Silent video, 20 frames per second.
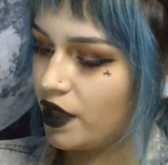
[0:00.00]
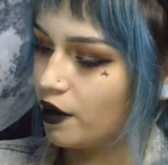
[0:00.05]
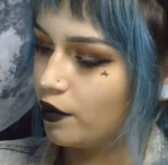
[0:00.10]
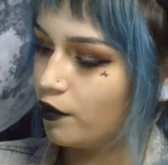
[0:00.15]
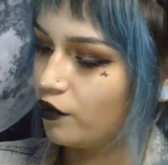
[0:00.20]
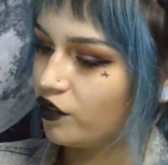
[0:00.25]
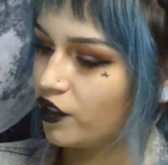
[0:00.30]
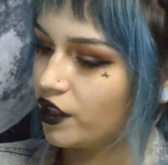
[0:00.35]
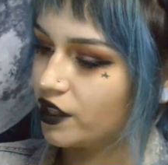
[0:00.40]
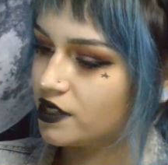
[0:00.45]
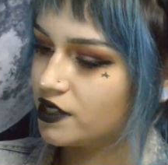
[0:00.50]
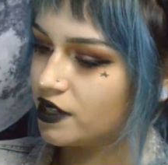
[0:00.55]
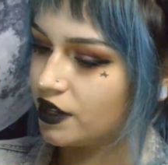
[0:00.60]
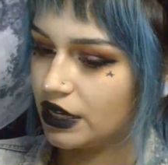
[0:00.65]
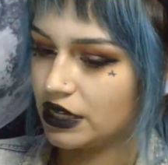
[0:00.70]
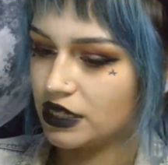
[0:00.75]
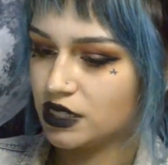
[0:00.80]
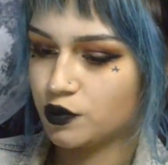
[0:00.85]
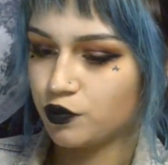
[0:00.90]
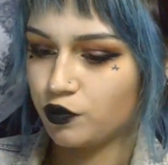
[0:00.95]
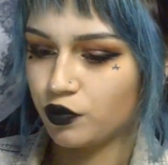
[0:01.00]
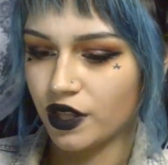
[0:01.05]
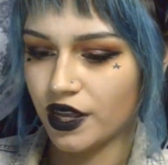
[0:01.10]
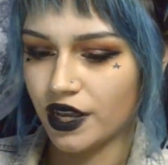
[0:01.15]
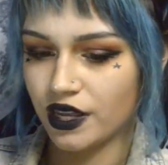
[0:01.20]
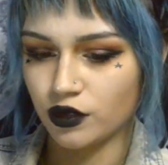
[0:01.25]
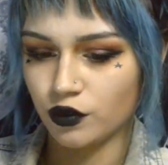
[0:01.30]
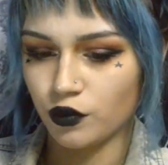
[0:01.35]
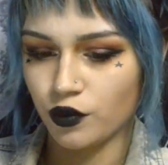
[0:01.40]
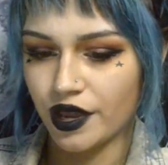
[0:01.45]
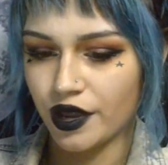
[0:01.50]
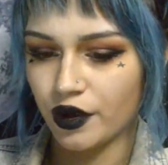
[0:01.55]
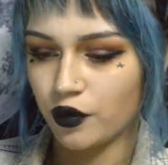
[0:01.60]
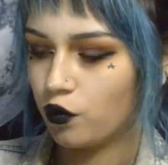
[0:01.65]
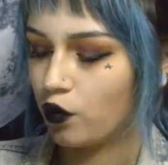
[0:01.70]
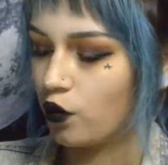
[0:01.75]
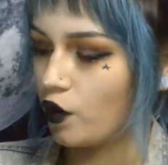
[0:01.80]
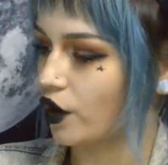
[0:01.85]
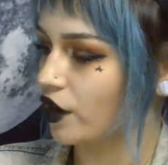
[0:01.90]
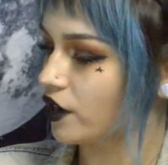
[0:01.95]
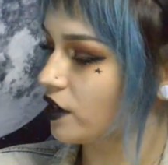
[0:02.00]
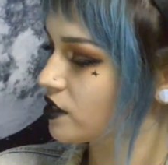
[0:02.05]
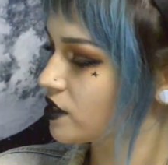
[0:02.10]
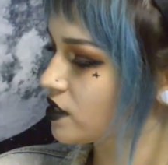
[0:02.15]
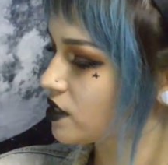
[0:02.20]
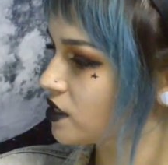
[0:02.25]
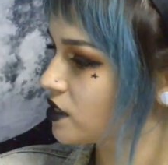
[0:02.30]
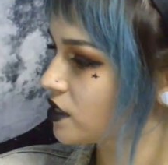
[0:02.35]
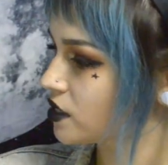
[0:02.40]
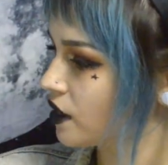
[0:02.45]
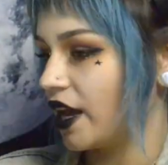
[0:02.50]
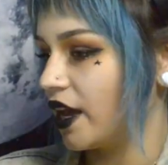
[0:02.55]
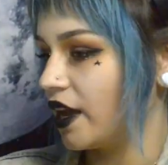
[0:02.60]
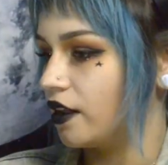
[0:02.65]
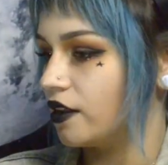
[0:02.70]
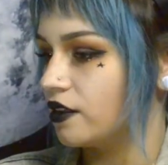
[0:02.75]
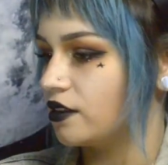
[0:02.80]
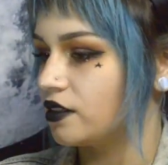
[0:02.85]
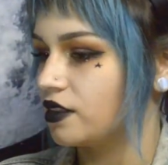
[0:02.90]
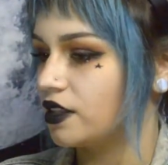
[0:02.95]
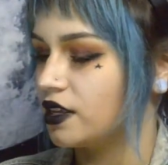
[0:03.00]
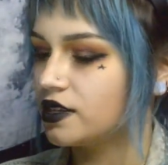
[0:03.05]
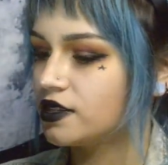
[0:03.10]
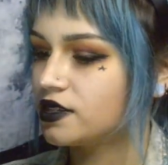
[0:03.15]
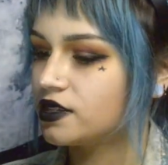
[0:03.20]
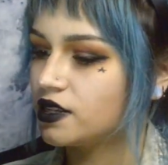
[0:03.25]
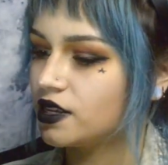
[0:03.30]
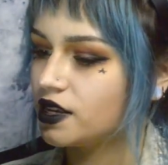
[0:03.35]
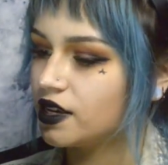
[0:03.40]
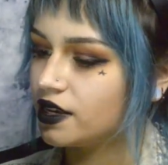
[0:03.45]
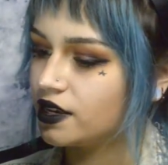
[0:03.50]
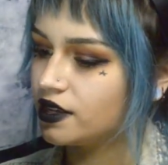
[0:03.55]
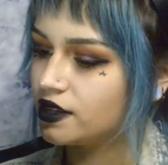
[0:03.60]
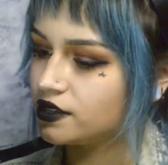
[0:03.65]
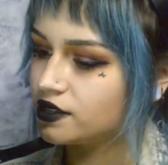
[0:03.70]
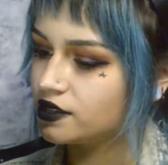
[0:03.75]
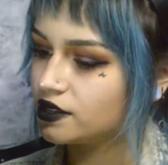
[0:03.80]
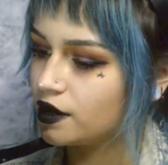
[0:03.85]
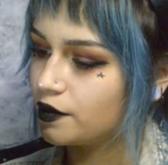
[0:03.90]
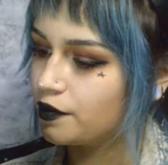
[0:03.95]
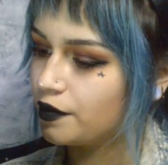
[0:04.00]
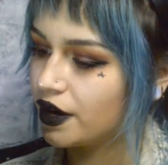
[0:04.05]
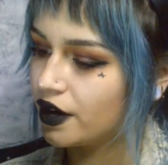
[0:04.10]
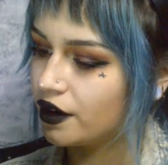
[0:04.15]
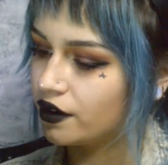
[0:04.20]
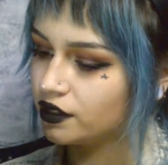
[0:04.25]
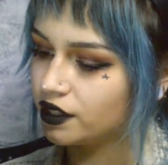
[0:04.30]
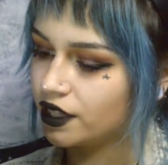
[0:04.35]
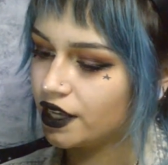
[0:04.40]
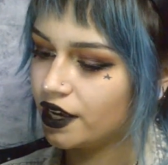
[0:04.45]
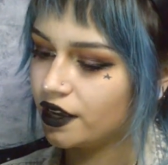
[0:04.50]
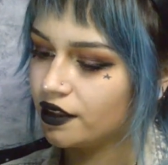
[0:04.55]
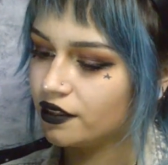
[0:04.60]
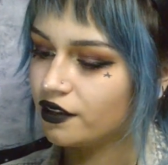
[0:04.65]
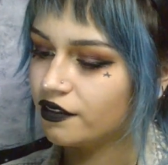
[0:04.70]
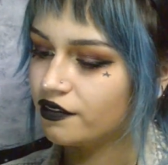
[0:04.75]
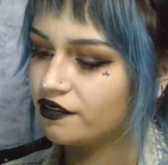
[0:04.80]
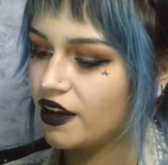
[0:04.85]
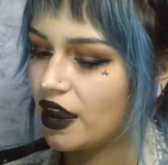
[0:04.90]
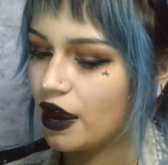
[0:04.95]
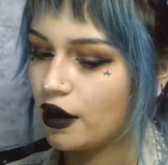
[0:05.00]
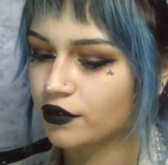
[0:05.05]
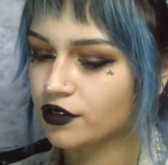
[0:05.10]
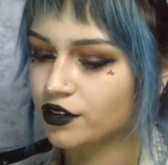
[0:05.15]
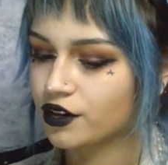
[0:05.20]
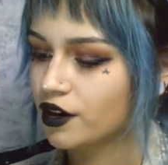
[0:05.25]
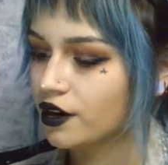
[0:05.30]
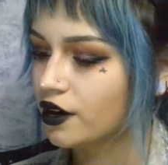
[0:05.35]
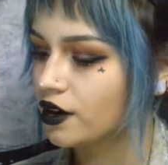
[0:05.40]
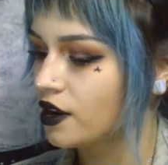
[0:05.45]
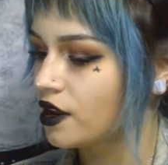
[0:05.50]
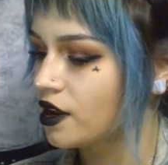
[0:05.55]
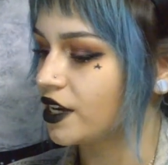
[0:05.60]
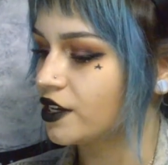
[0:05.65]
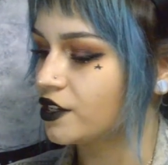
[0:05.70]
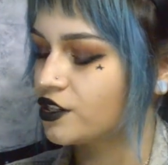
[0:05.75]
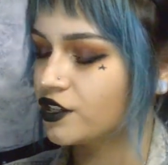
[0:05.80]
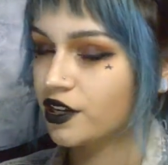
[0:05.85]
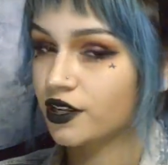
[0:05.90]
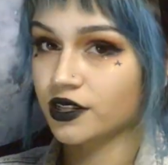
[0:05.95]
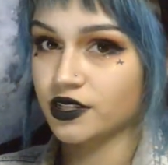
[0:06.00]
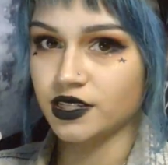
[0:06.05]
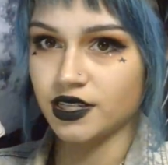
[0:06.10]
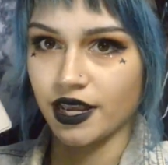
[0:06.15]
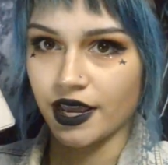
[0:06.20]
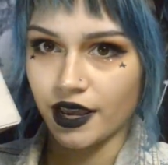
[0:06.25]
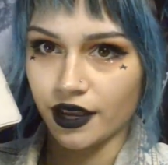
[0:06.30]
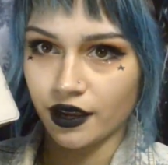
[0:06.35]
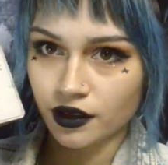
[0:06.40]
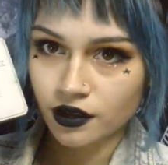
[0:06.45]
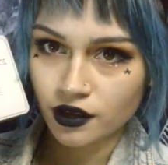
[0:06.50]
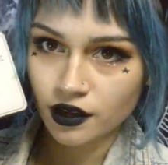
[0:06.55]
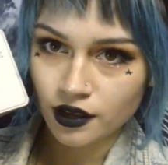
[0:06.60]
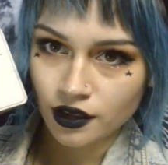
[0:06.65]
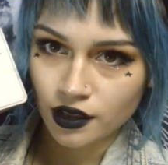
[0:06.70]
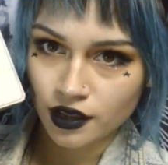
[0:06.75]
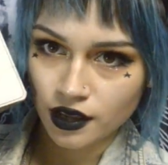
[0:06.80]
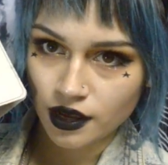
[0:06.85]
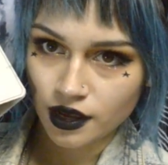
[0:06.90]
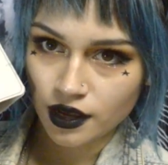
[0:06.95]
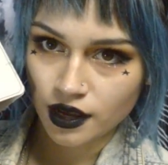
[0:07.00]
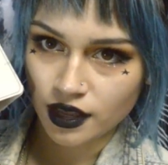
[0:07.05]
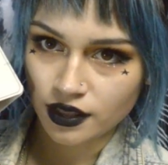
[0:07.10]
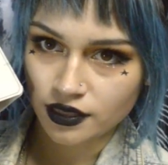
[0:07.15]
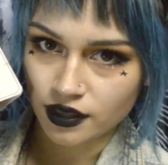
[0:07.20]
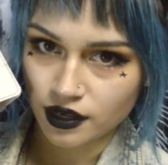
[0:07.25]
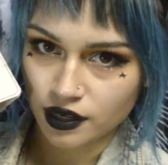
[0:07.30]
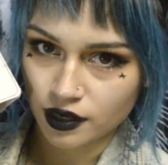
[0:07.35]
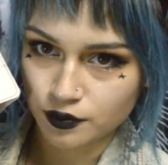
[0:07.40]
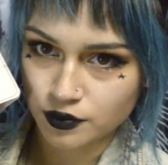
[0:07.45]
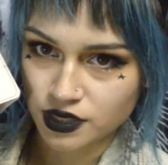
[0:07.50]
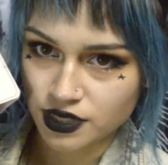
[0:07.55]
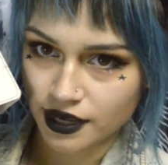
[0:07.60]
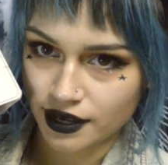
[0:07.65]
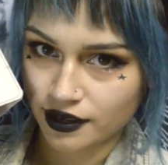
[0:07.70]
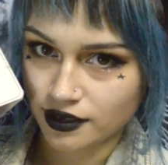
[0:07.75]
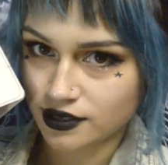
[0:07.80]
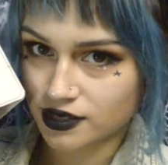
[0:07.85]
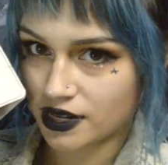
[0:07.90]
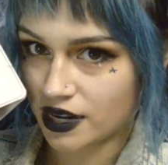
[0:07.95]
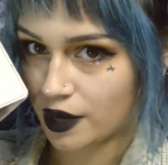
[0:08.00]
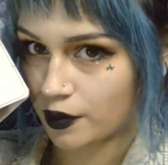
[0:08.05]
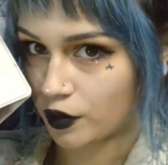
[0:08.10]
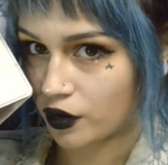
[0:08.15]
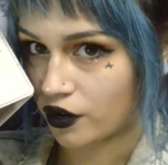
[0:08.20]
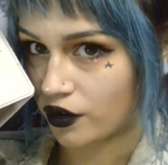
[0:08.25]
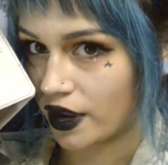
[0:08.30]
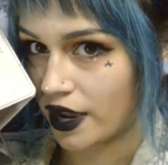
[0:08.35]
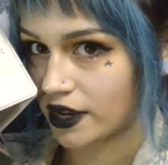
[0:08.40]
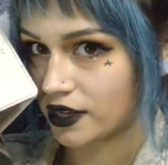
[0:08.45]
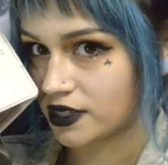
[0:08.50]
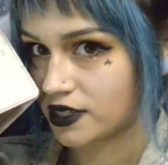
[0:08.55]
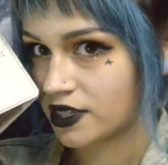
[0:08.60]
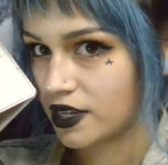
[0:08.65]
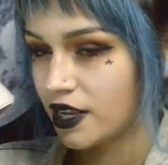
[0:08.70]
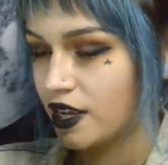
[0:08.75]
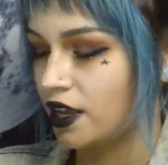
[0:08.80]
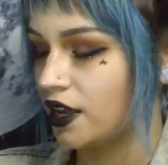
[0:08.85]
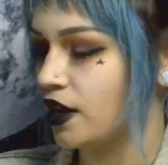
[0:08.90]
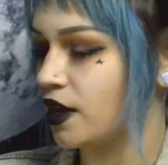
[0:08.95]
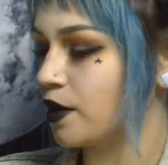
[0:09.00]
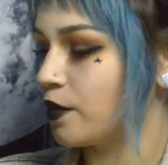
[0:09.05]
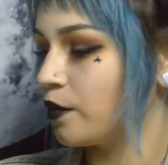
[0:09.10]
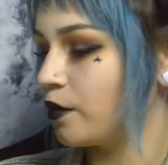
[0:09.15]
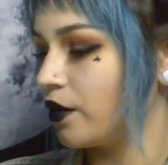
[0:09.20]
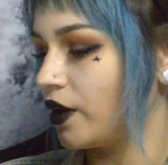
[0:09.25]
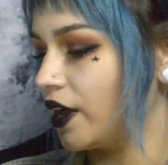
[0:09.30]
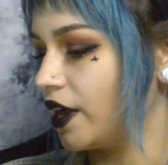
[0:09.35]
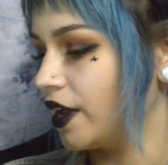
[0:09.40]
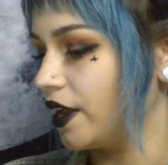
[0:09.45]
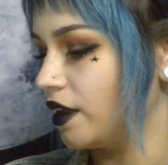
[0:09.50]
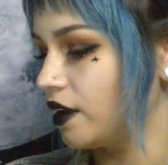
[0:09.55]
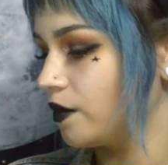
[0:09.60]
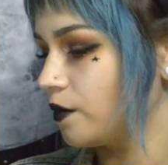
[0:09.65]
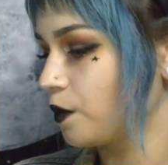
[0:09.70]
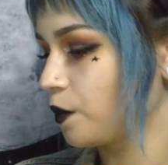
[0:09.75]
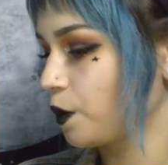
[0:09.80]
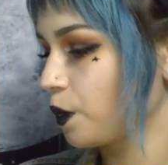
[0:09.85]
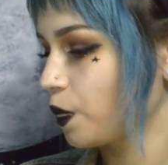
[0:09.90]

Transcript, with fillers: pamphlet to explain the way it works. And this is apparently the founder, Dejan Zeng. I think I'm saying his name correct, but